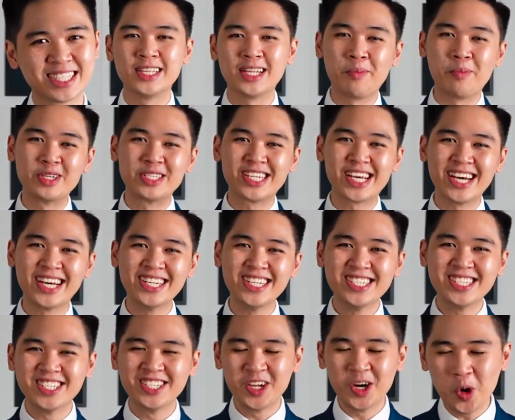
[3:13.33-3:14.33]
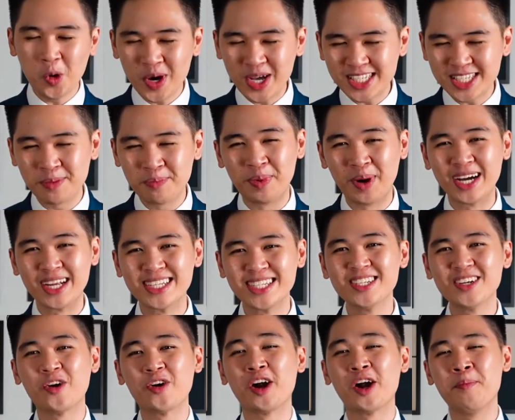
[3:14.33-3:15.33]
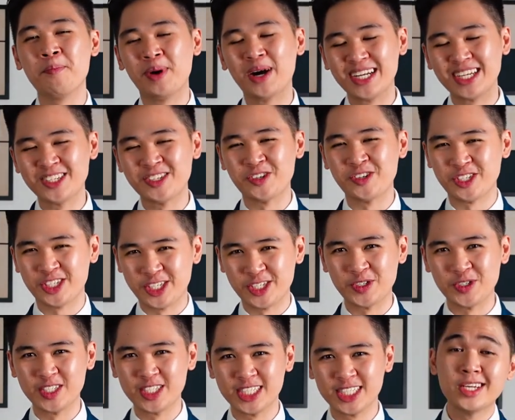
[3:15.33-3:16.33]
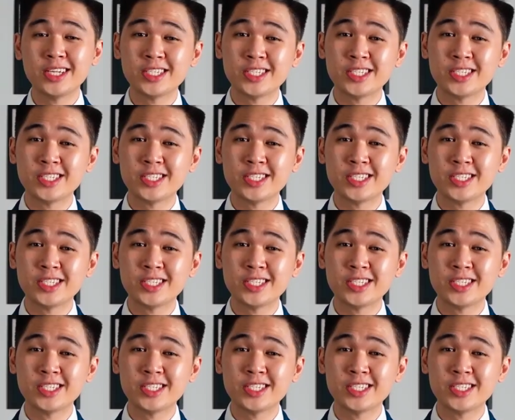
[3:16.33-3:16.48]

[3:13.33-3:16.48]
Number 10, know when to button or unbutton your suit.